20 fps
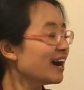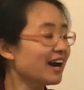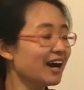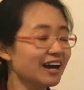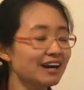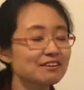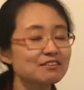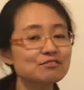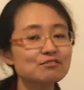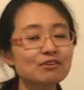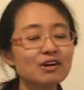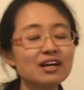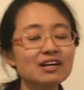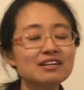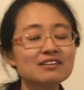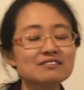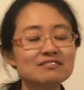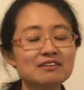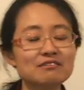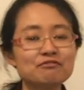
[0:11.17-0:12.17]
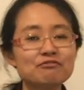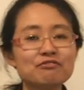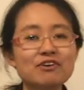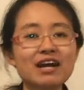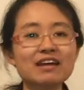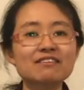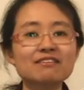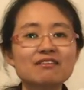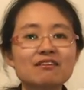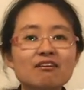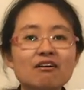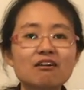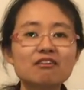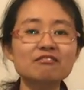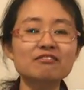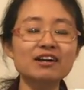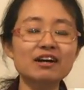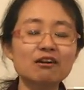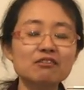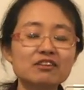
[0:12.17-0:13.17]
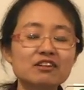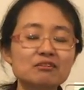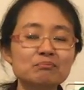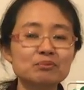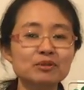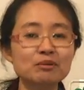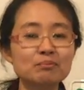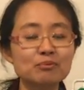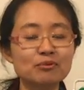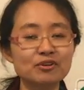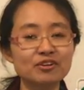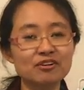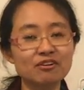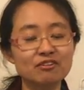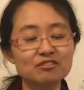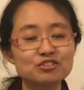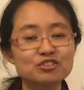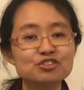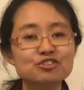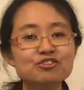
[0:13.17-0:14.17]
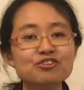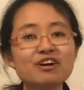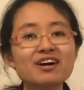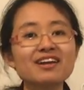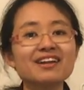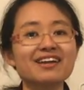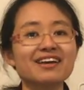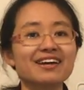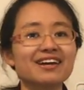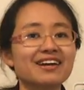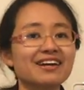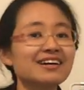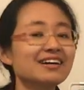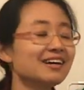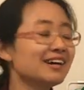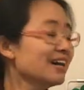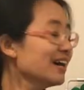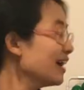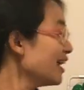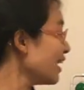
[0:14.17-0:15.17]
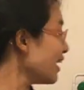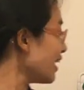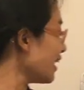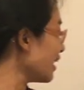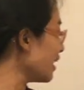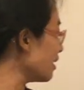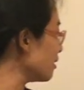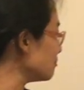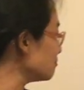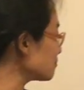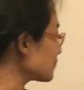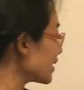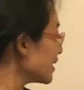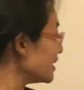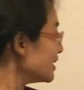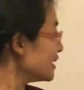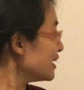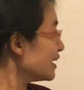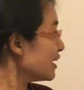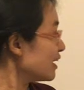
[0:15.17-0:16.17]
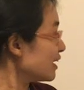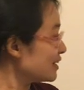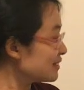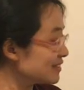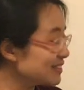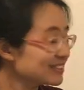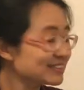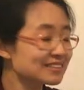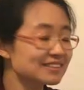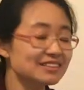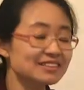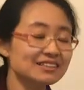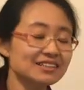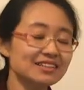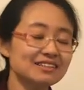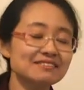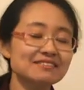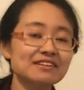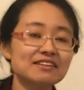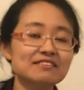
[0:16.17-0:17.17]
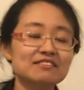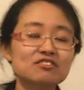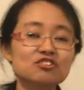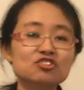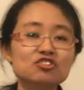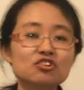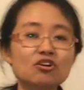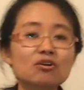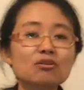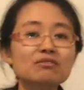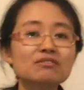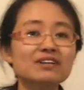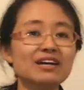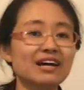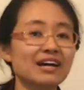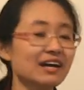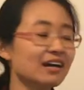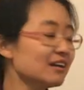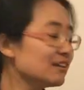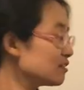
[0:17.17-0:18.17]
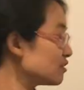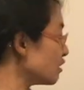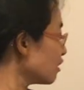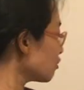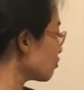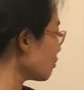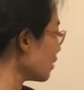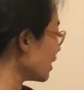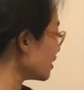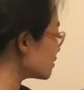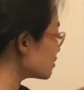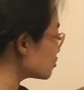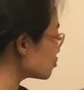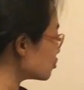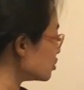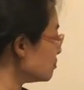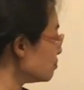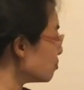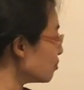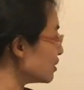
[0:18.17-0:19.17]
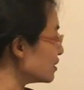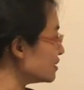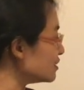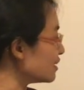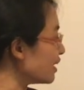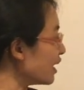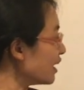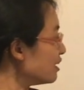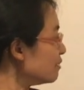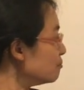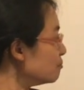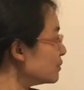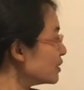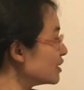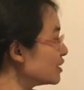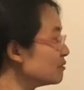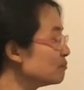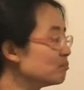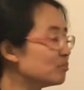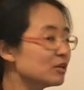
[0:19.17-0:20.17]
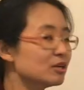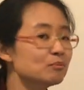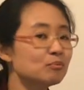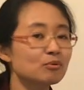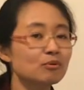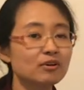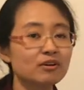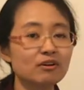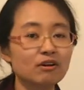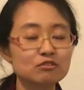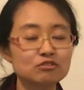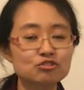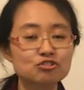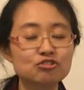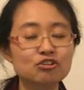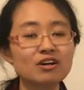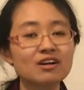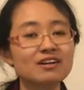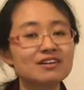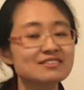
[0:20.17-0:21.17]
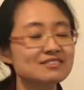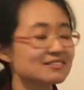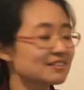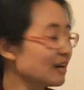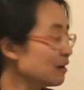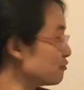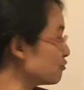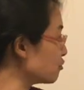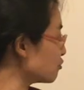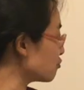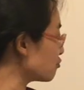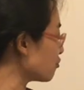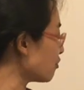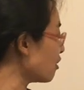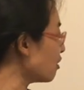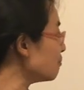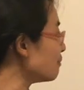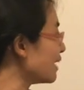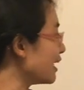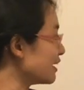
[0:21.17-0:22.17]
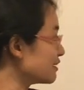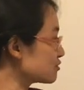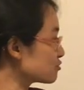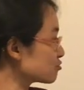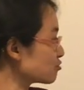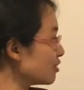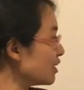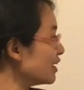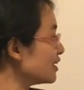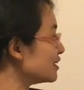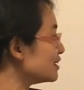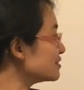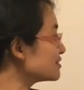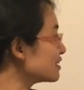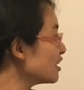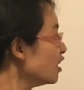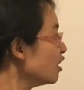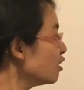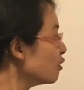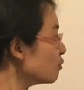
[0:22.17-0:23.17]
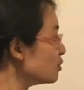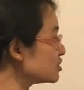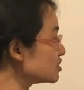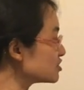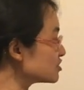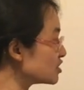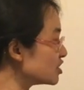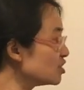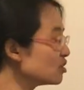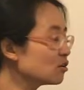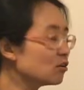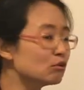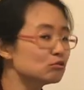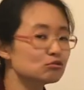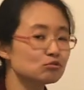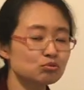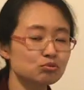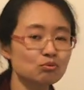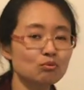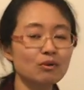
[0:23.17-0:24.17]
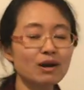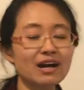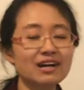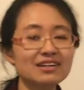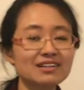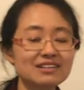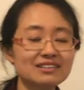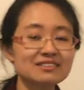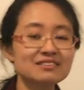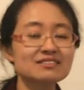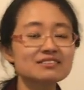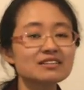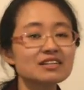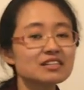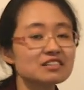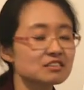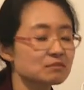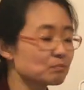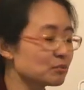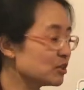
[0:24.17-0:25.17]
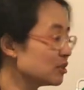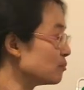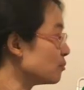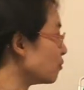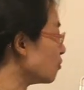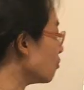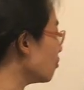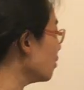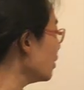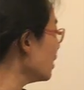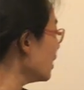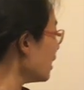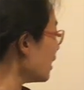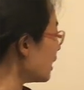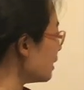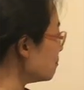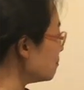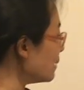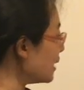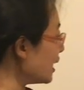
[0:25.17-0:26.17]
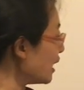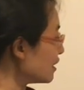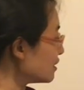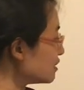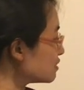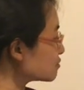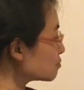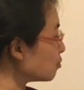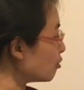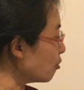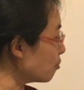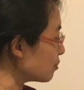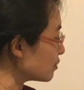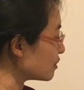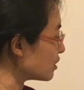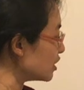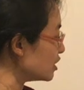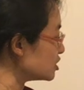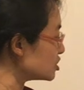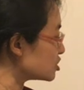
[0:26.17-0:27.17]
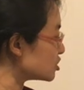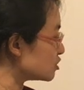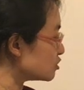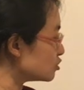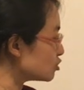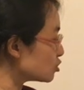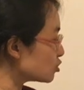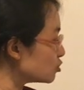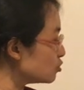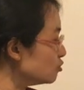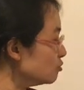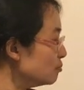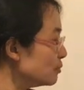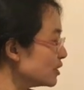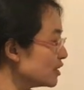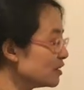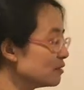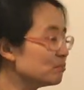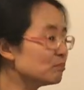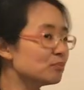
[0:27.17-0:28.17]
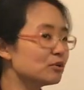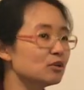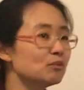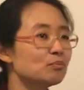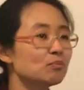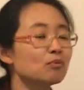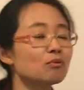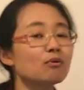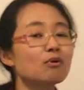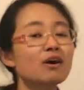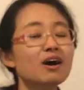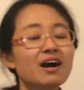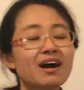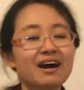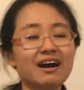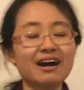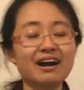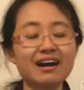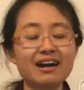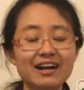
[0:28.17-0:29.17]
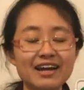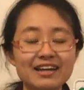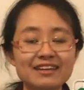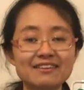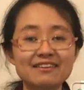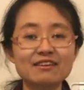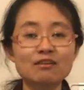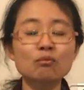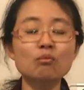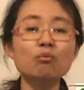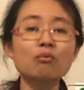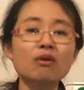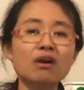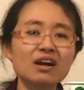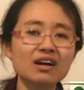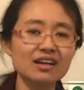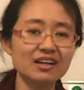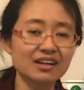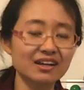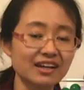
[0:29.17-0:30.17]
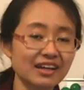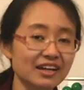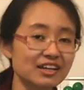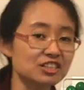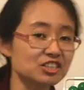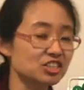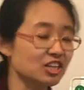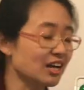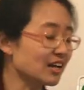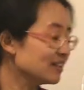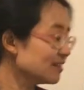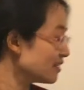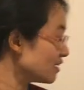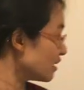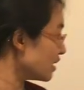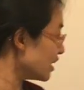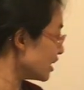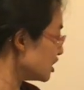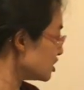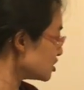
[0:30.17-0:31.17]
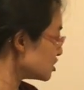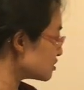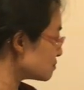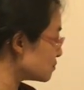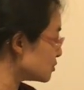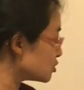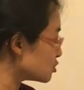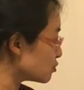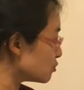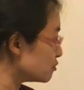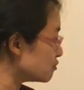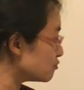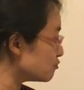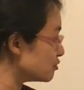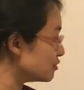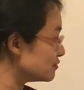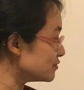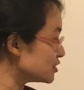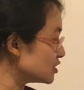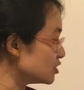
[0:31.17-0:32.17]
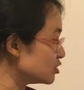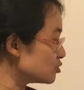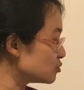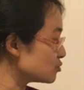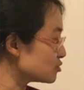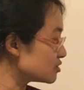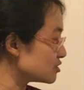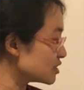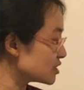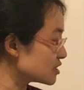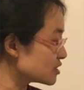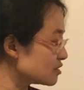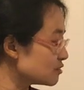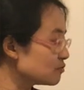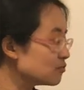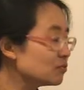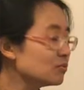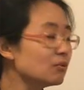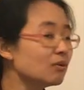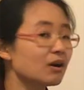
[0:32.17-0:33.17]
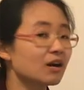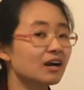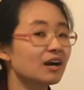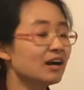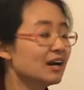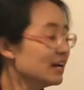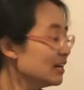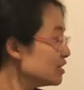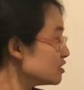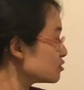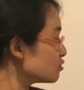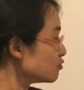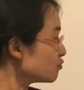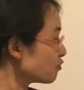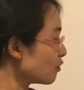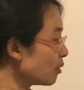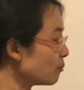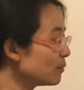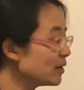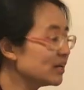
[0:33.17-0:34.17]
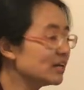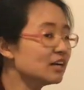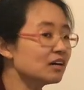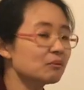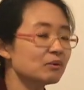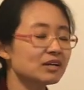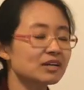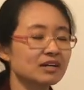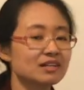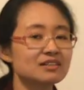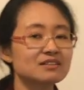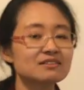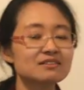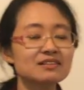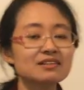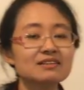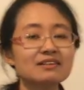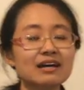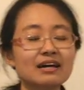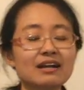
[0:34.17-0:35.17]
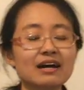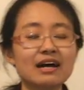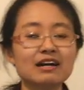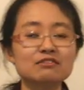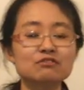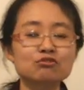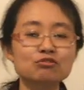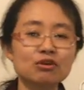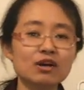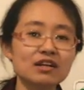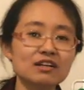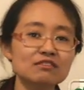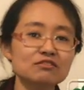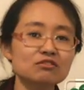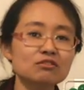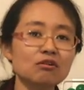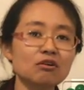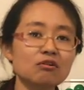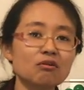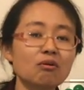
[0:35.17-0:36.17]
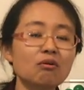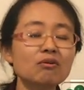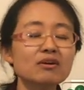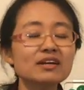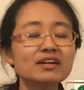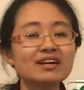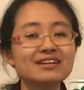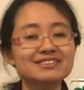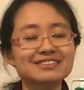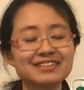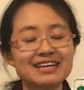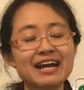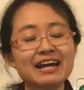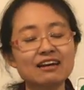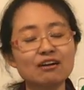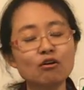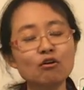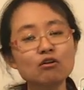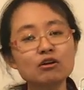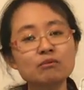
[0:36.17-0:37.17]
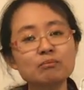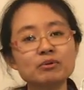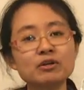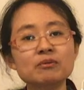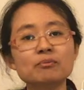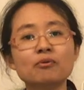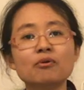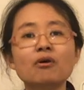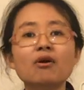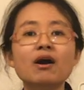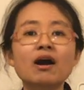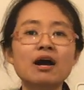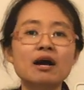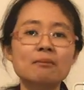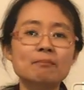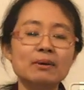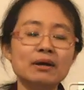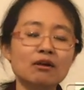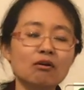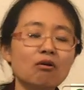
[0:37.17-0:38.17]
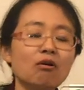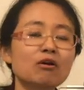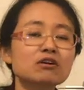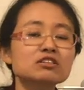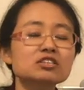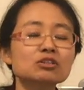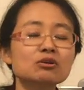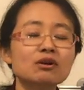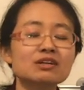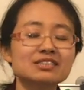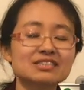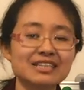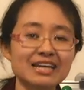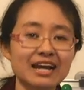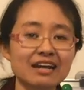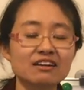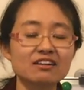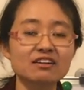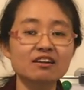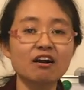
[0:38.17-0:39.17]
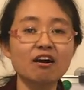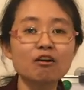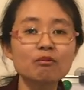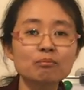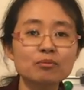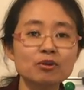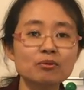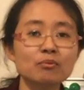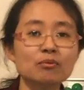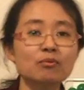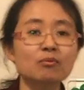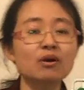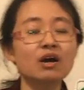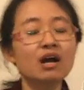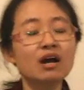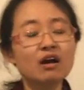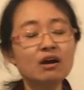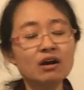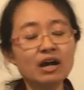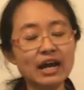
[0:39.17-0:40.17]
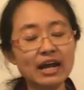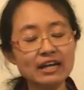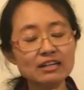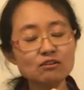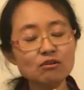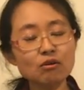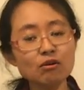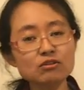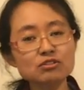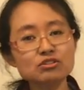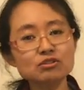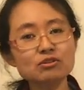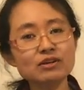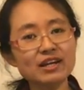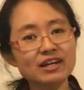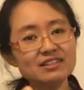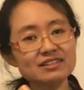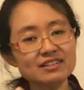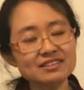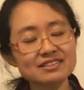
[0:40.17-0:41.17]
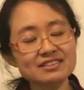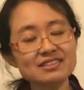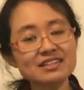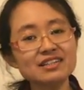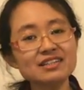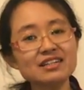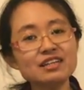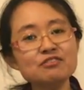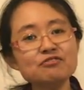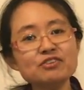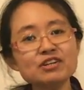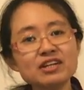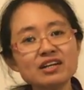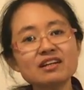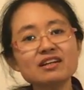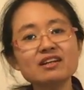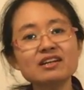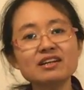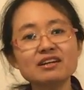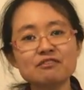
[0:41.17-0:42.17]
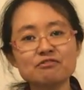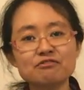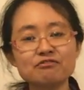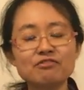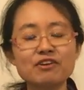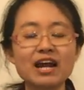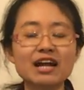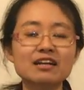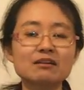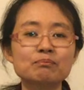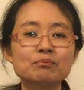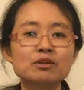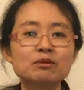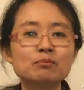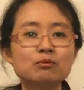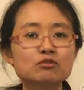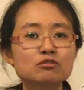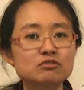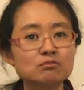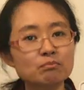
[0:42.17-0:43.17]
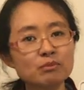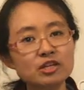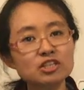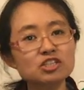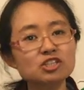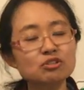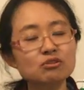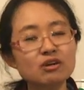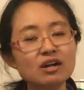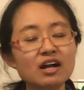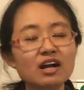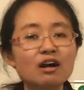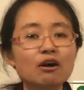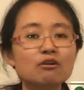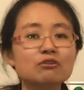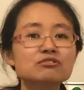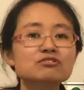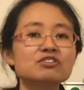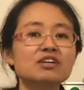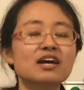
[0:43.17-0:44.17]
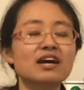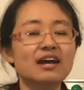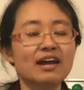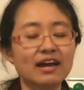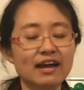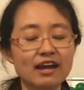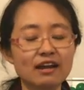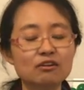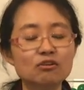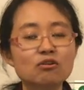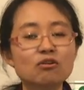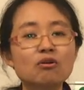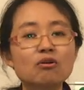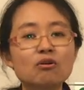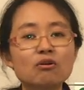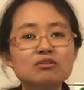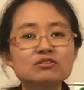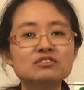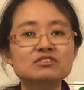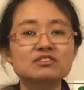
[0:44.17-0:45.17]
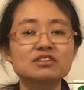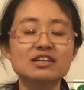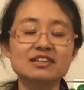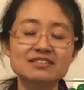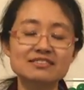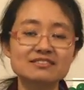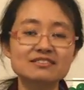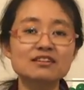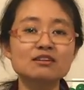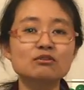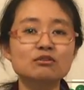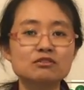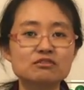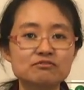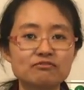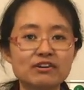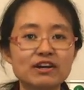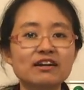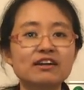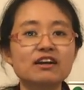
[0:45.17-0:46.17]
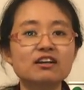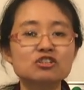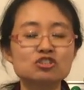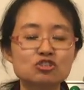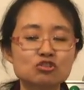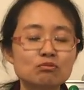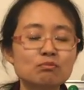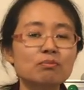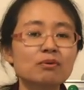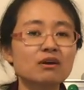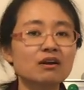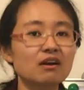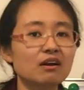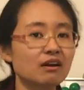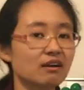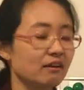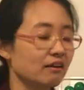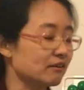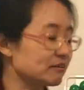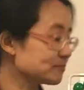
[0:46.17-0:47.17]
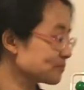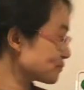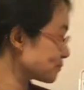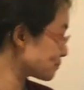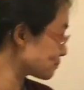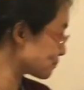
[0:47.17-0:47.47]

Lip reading: Arthritis affects a lot of elderly people in Australia. The statistics show that around 3.9 million people in Australia suffer from arthritis, which is equal to 1 in 6 people. Among this population, 2 million people are at their working age and their age is between 15 to 64. So from here we can see that arthritis not only attack older people but also attack young people and also can significantly affect people's mental health and cause serious financial burden.